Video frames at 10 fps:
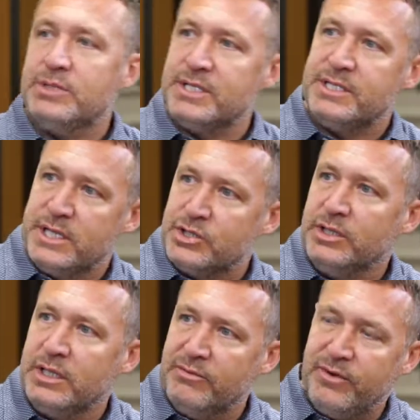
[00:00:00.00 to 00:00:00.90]
was
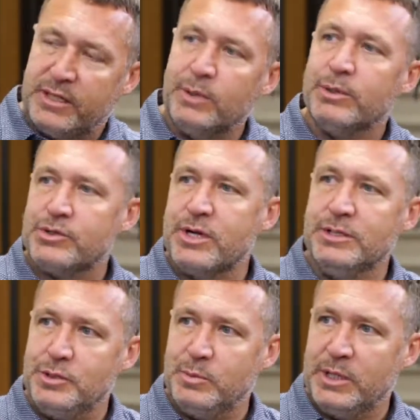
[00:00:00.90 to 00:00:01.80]
essentially the effect that we were trying
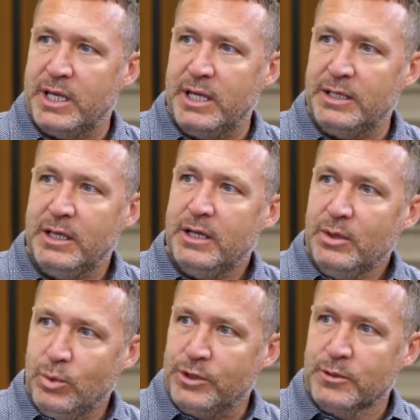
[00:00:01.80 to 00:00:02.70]
to duplicate
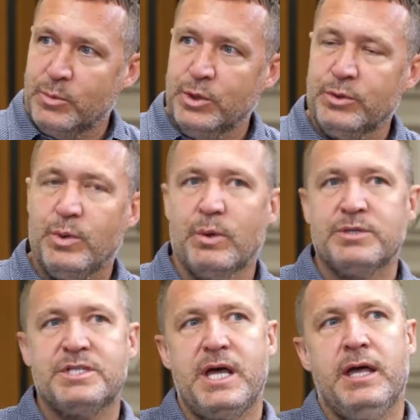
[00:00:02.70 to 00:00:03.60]
with a MOOC. We were
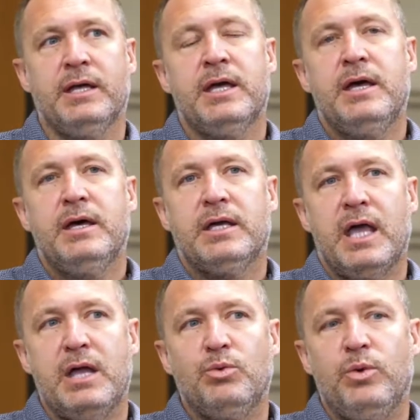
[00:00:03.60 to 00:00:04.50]
saying,
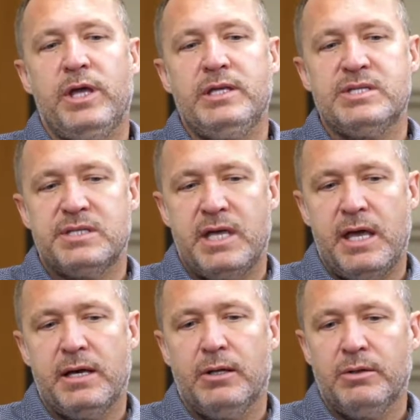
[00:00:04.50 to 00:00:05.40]
can we
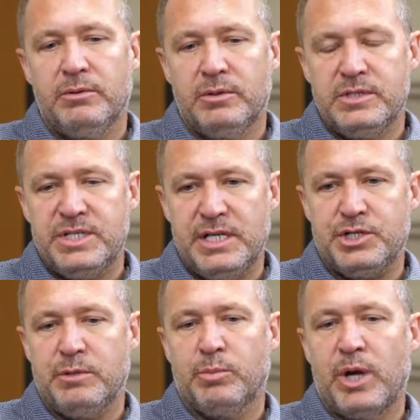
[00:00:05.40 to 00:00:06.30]
scale
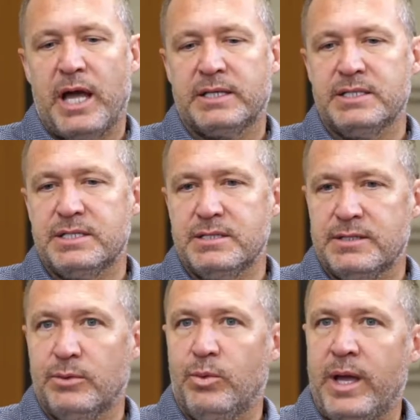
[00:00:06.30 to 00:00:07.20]
teaching practices
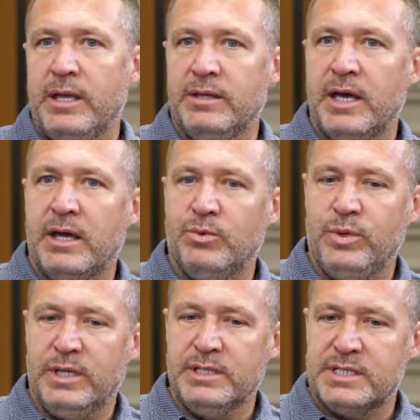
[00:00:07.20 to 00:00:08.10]
the way that
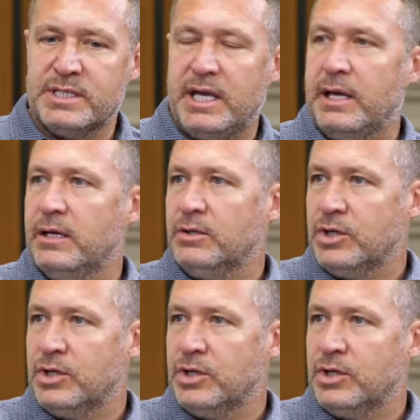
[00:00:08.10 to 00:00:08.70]
we can scale